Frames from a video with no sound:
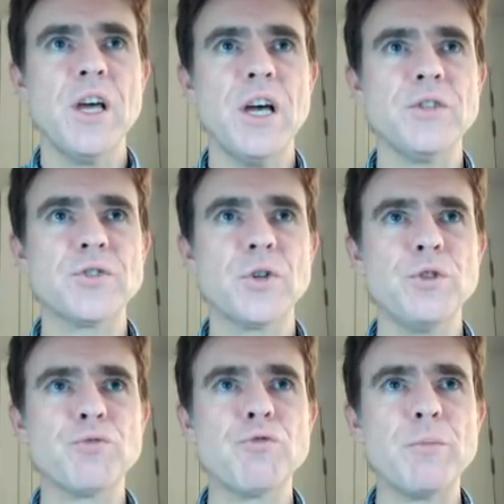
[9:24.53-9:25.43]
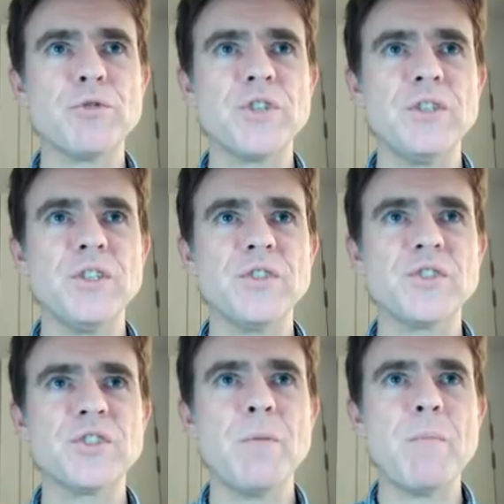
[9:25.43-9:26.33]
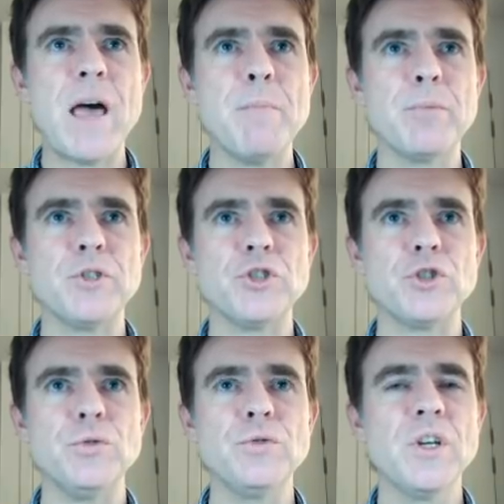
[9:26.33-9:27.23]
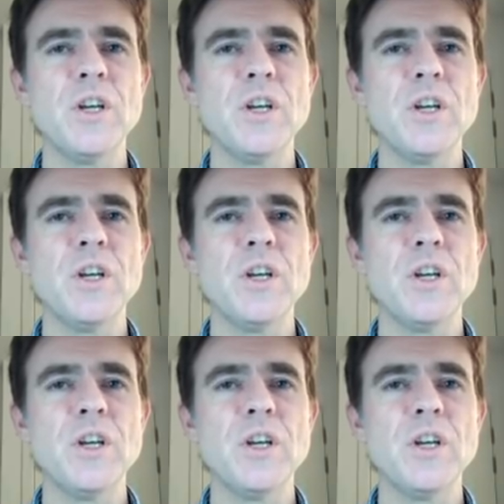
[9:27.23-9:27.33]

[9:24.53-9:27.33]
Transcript: And so it's representing some amplitude.